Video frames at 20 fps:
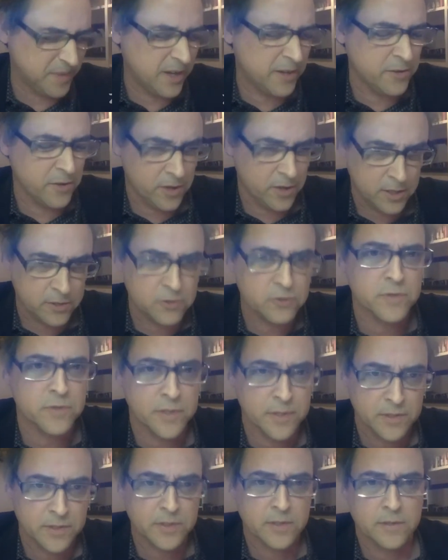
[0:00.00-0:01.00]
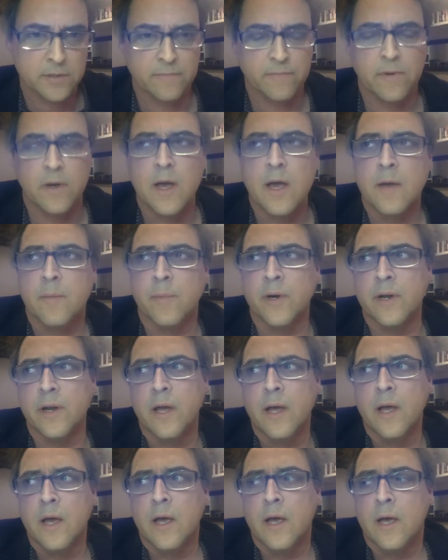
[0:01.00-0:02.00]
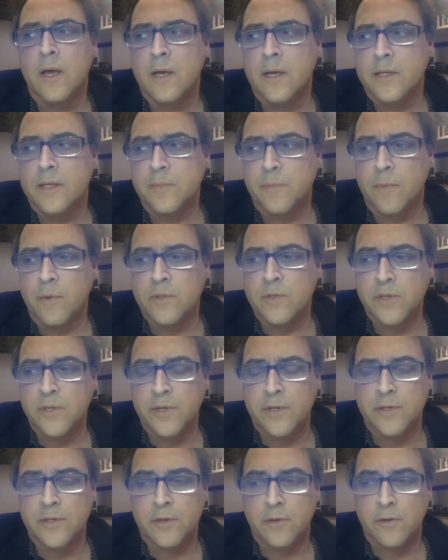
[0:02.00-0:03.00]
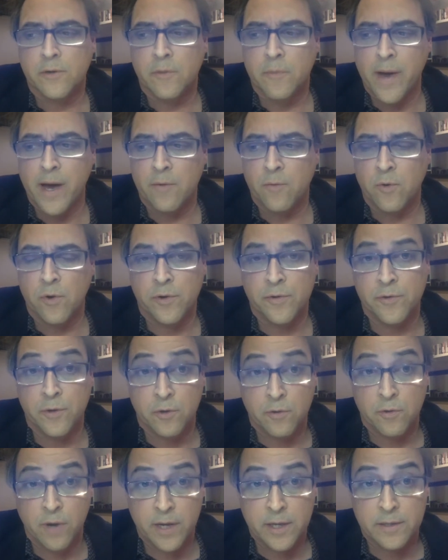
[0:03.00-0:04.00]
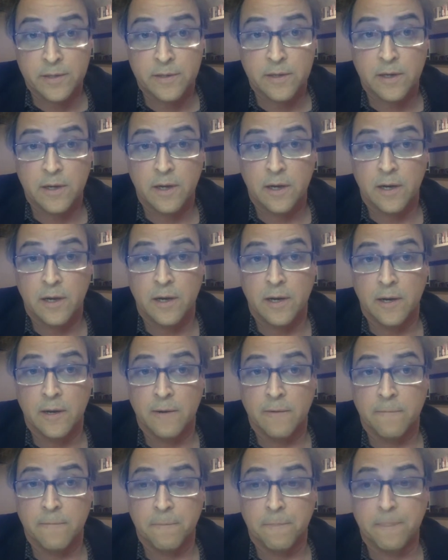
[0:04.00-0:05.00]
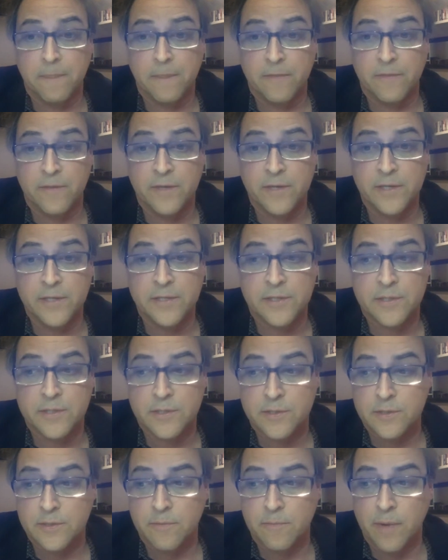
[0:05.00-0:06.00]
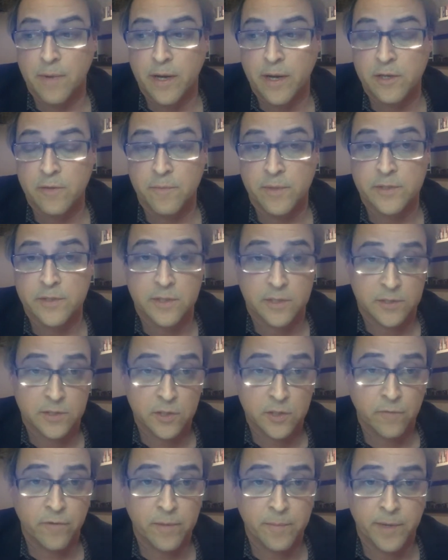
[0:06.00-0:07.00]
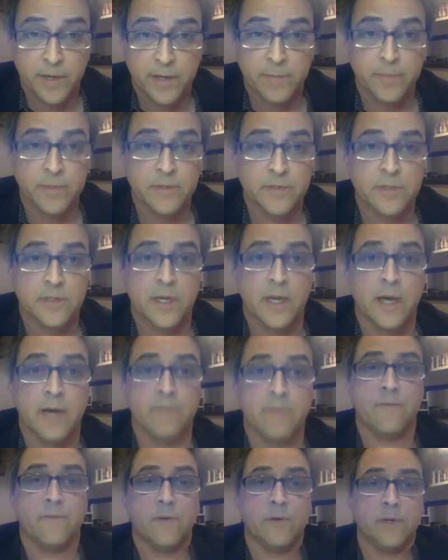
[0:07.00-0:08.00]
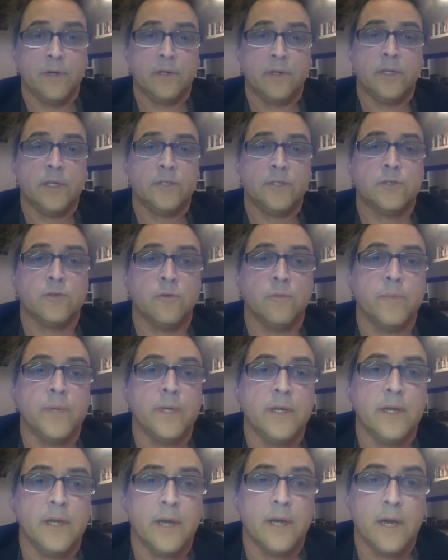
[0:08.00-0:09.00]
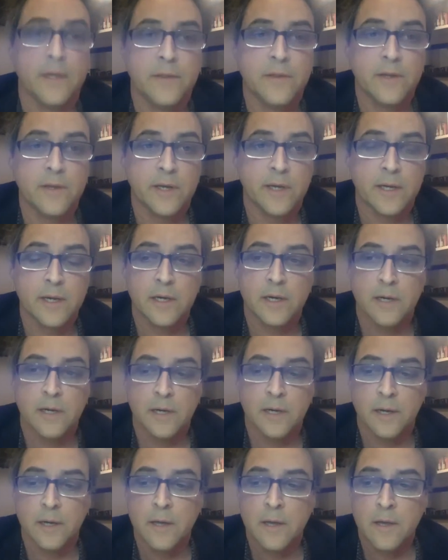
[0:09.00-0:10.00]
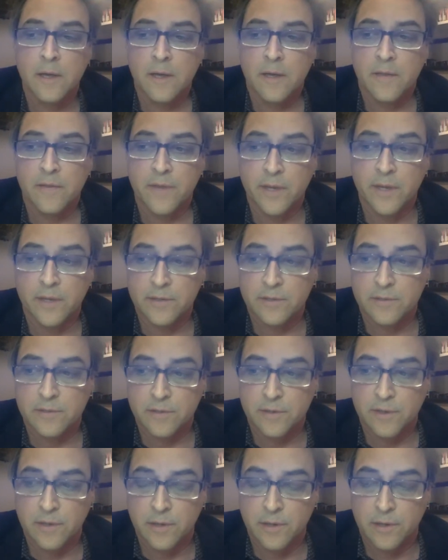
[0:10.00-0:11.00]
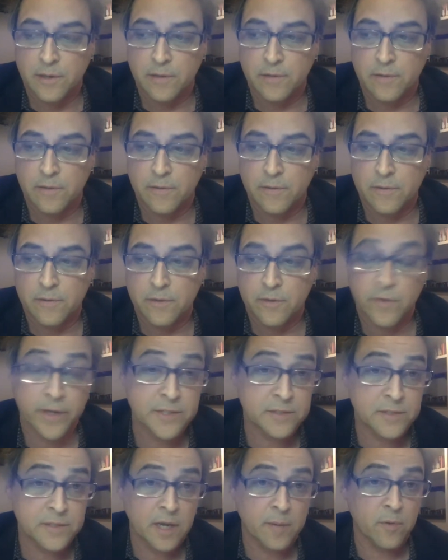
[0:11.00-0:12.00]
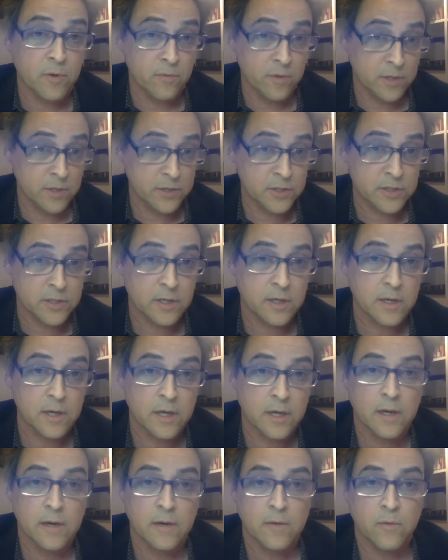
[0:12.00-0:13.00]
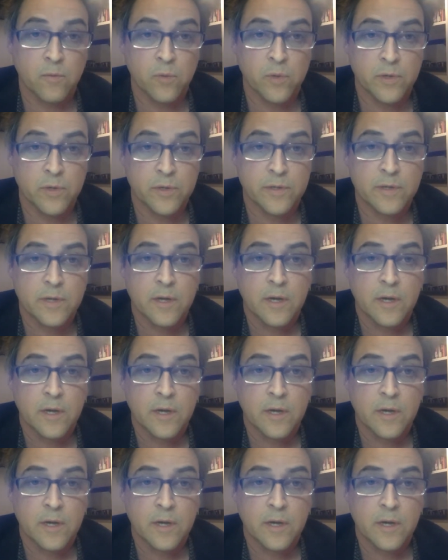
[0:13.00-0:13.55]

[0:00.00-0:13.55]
other countries, uh, but it's mostly an internal matter. Where in Ukraine, uh, these monuments, these Soviet monuments, have an additional meaning. I think uh, that uh, Ukraine's neighbor Russia uh, would